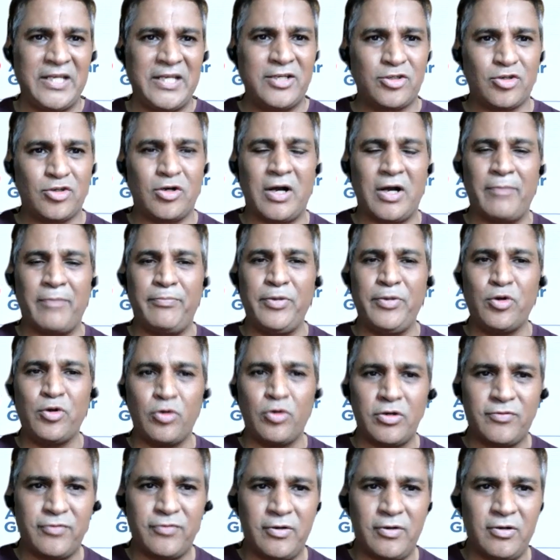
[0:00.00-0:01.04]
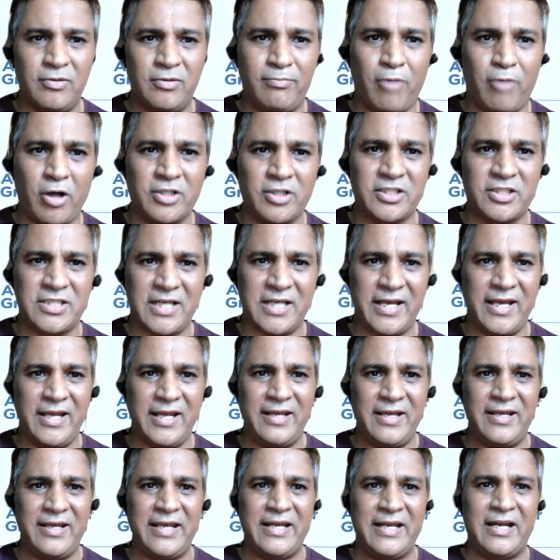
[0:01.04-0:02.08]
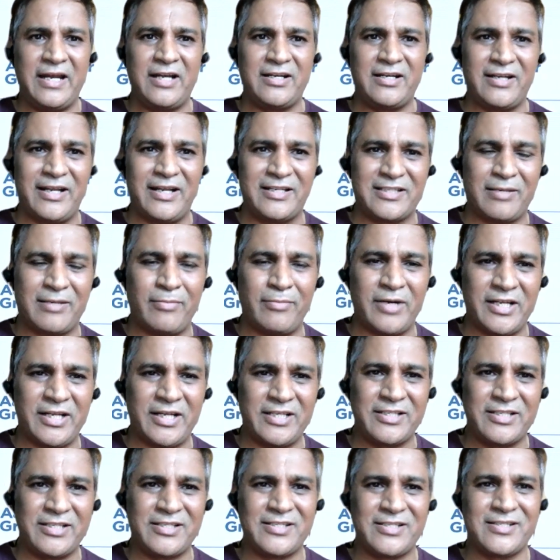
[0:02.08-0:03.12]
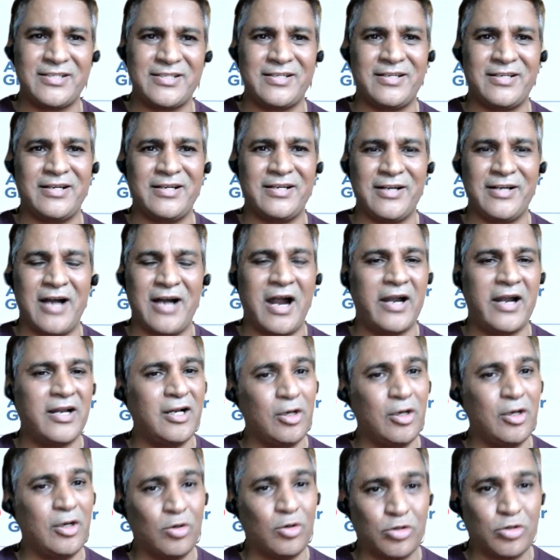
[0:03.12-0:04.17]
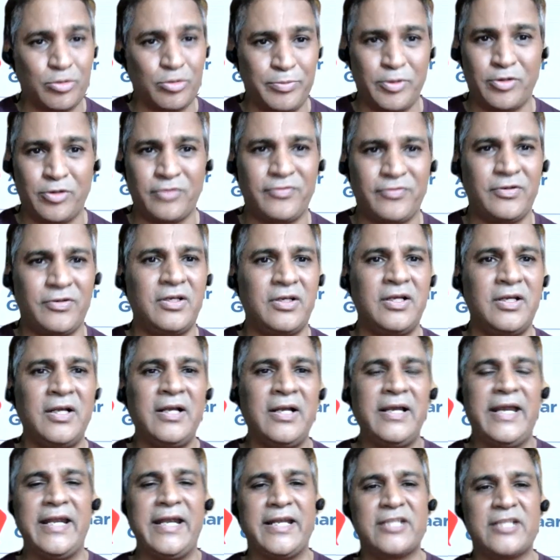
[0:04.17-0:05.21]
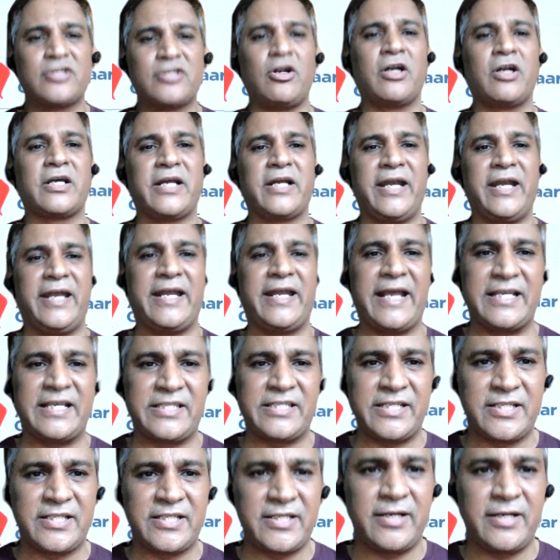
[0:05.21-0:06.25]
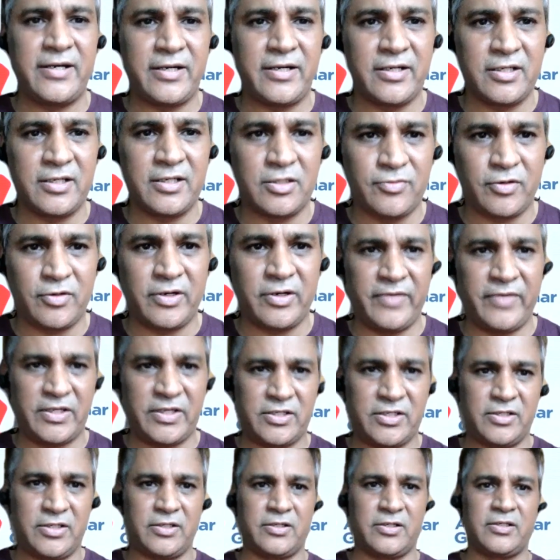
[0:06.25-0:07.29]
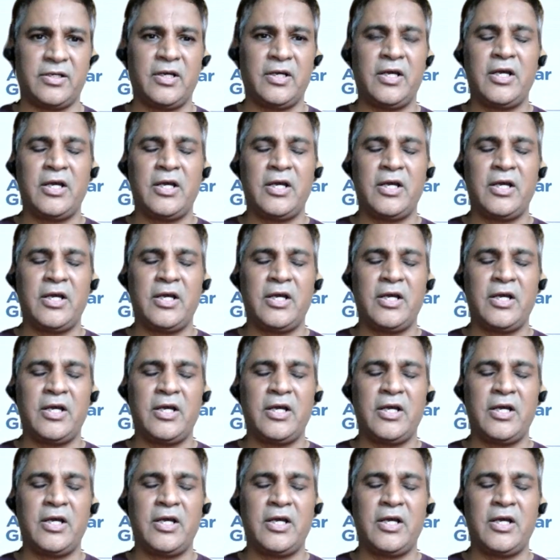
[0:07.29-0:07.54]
So a beautiful bonsai in somebody's garden looks beautiful. It does not create exits and returns for investors.